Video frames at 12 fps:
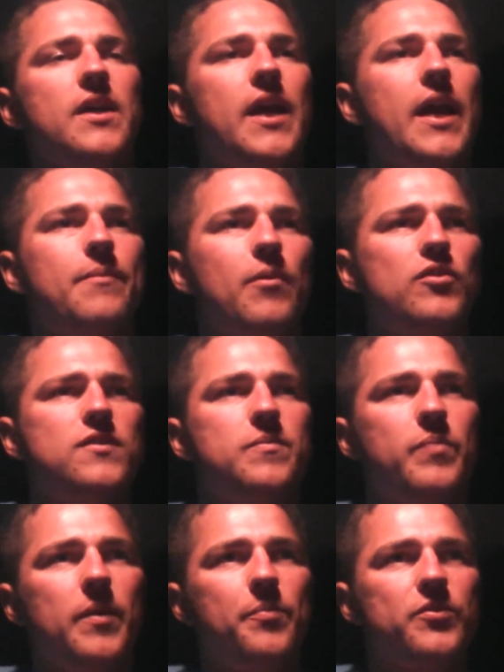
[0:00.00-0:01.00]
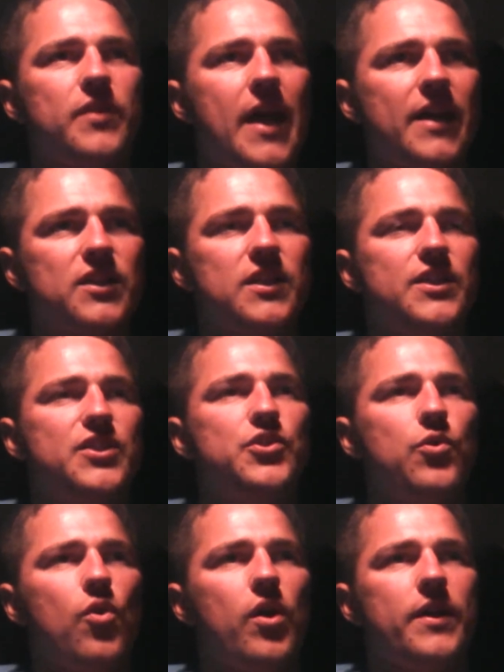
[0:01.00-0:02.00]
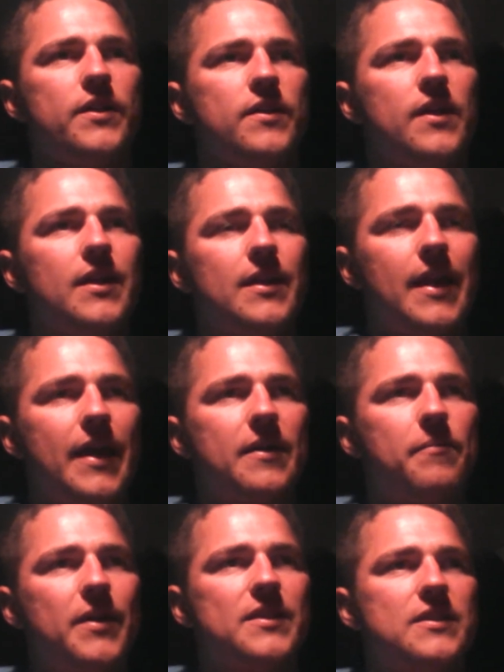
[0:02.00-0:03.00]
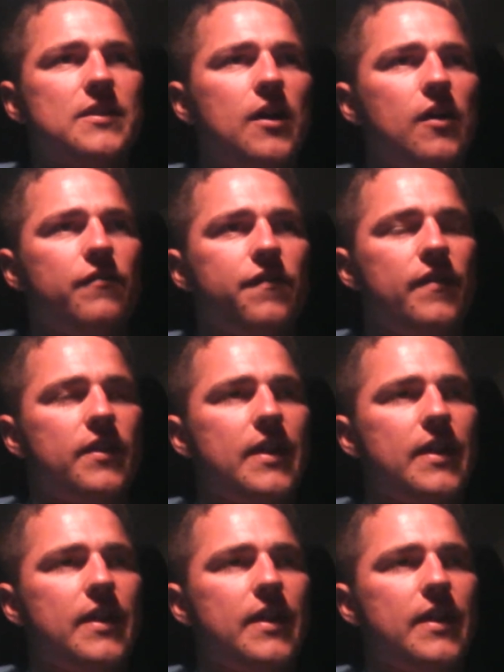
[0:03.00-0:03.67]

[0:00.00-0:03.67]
And most people they actually join like myself.